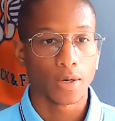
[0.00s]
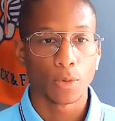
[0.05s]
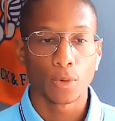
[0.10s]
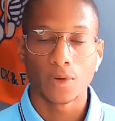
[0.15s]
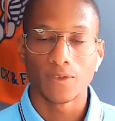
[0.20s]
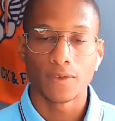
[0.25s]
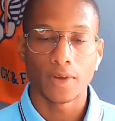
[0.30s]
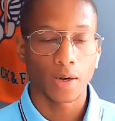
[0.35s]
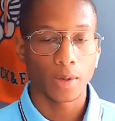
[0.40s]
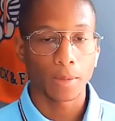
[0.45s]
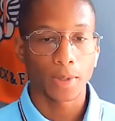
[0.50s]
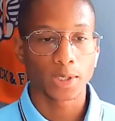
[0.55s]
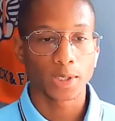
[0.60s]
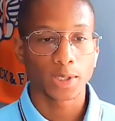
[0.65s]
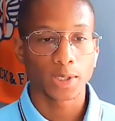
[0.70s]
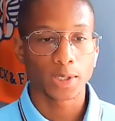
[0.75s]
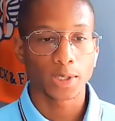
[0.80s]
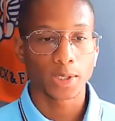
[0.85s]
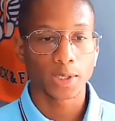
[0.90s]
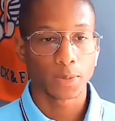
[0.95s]
We very
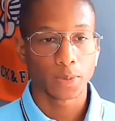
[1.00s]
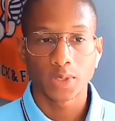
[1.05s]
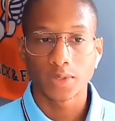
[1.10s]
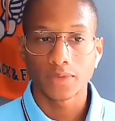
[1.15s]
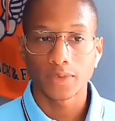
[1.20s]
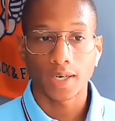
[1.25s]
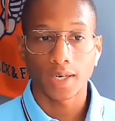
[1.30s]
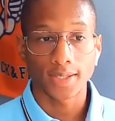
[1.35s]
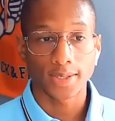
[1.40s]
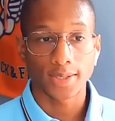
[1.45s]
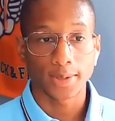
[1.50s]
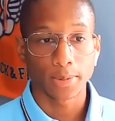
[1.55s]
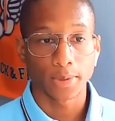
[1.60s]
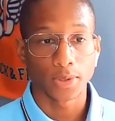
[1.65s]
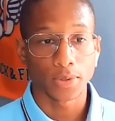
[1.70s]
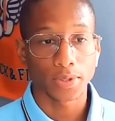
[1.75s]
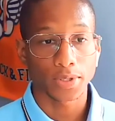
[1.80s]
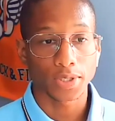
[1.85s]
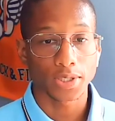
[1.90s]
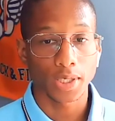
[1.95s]
much believe in
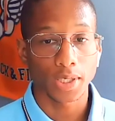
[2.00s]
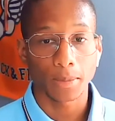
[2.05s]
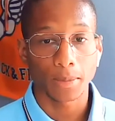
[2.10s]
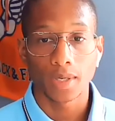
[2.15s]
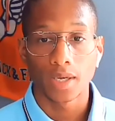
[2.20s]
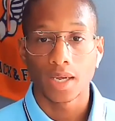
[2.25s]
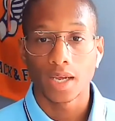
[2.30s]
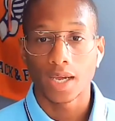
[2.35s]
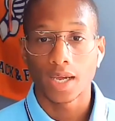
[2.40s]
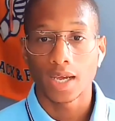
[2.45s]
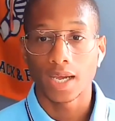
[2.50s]
entrepreneurship,